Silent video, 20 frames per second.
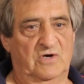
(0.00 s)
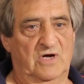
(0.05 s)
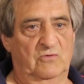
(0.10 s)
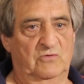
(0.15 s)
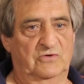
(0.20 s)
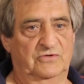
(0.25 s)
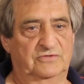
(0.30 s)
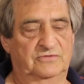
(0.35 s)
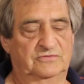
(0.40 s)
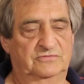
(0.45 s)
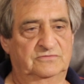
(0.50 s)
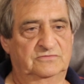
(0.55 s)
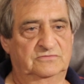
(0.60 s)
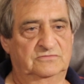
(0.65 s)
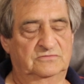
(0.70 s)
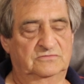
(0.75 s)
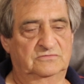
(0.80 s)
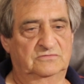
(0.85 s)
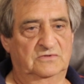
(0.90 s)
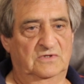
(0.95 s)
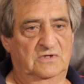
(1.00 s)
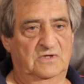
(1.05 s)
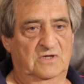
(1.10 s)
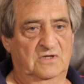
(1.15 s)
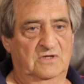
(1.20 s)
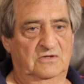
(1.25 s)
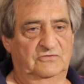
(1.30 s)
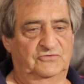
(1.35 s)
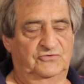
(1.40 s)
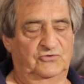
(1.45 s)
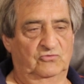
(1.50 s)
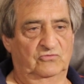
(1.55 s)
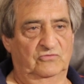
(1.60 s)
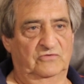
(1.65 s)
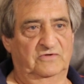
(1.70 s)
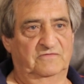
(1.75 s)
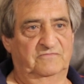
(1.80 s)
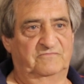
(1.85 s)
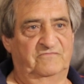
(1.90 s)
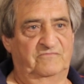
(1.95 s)
Rowan took
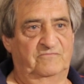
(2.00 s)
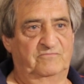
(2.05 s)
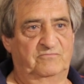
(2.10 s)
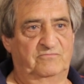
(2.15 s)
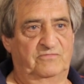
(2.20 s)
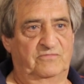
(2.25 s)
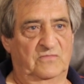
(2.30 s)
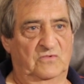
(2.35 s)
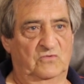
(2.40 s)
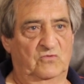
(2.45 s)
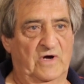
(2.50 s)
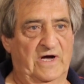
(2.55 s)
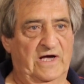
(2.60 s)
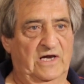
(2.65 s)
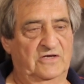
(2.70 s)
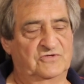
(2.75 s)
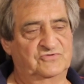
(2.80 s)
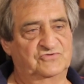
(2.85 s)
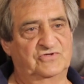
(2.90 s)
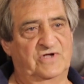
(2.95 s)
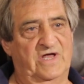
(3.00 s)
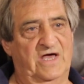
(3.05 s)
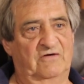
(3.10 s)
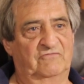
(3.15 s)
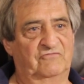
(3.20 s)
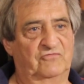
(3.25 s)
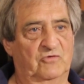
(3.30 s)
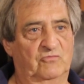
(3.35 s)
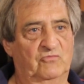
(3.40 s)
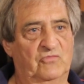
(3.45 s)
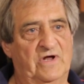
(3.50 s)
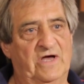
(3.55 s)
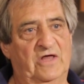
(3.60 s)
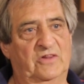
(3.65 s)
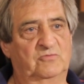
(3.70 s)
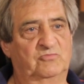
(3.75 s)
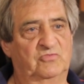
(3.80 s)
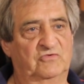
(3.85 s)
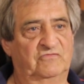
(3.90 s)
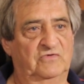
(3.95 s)
the railings down from
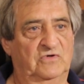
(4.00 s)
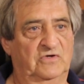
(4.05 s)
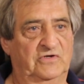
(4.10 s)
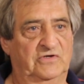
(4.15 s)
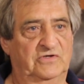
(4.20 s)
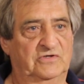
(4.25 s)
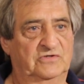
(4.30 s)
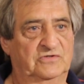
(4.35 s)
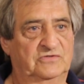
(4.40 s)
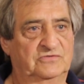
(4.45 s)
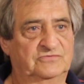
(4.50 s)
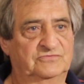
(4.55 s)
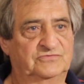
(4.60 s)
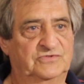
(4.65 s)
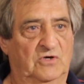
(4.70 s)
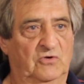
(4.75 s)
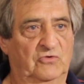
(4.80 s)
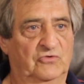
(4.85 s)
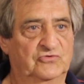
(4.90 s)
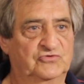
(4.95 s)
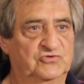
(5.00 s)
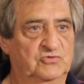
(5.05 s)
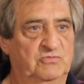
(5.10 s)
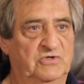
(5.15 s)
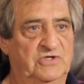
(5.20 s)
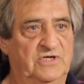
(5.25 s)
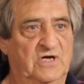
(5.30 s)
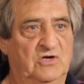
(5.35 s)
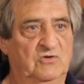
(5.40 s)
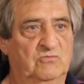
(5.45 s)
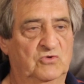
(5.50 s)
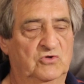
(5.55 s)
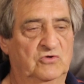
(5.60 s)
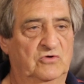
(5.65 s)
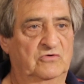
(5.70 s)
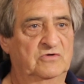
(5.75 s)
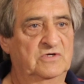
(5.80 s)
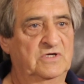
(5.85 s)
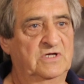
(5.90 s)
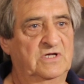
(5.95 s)
round the pavilion and told us there'd be no
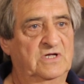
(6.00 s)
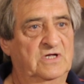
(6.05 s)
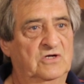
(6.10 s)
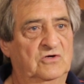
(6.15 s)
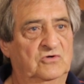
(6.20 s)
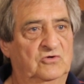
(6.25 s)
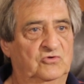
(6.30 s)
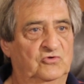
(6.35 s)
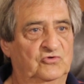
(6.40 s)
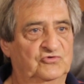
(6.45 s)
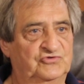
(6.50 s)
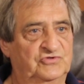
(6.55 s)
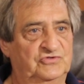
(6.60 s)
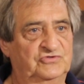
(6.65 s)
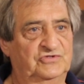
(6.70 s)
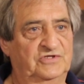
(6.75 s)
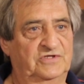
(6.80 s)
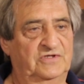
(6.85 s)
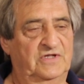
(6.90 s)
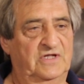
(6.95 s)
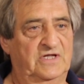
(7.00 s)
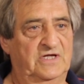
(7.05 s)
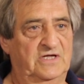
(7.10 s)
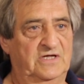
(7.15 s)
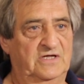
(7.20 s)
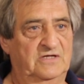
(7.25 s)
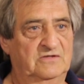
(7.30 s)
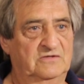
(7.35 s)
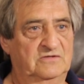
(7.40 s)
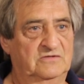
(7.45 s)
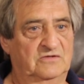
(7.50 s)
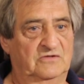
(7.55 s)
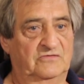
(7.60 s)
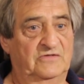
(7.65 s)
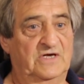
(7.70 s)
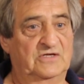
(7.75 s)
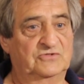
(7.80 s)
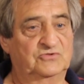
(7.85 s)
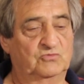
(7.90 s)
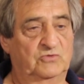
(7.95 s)
more horses in there, and
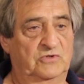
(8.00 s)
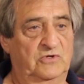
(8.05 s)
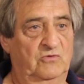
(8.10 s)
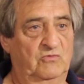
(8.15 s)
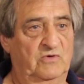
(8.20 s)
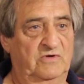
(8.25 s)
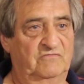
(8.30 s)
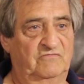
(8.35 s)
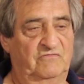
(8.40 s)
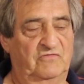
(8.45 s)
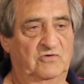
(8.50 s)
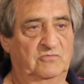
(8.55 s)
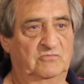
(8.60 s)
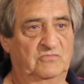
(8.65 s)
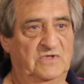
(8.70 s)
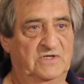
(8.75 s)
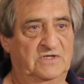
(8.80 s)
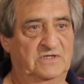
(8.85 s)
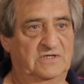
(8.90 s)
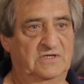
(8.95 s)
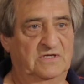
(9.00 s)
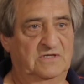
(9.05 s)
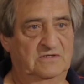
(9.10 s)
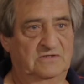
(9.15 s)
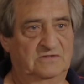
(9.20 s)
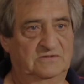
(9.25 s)
that's where it went from then.